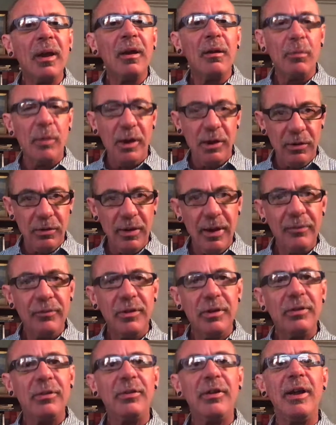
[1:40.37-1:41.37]
We do have
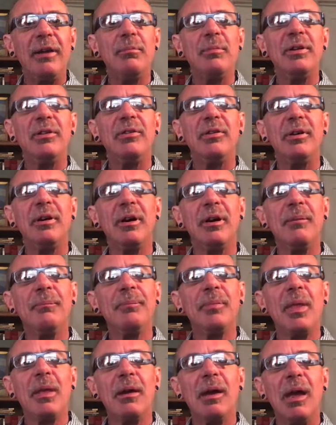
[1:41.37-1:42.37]
two statements here,
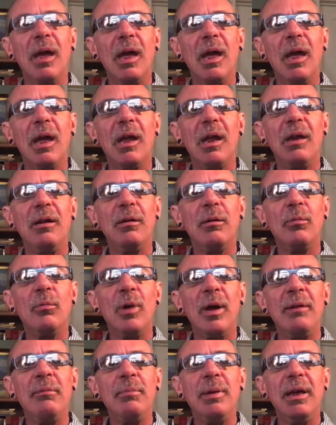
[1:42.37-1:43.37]
and
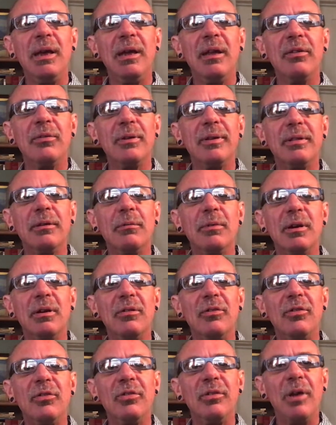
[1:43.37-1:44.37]
one begins with the
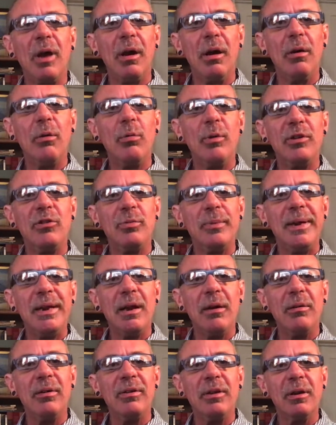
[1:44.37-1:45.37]
word "so," which we
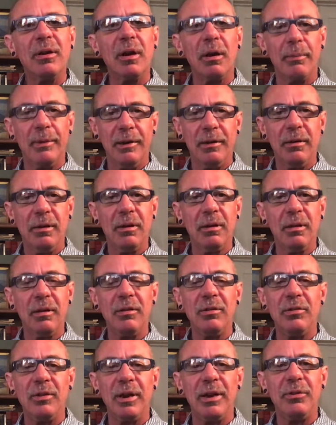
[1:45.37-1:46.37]
know is a common
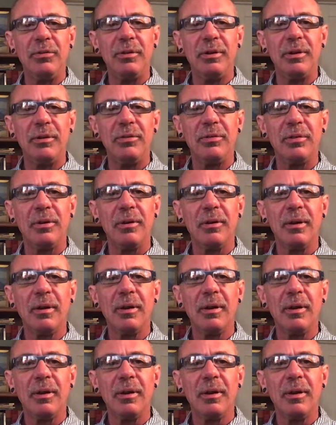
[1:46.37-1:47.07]
conclusion introducer.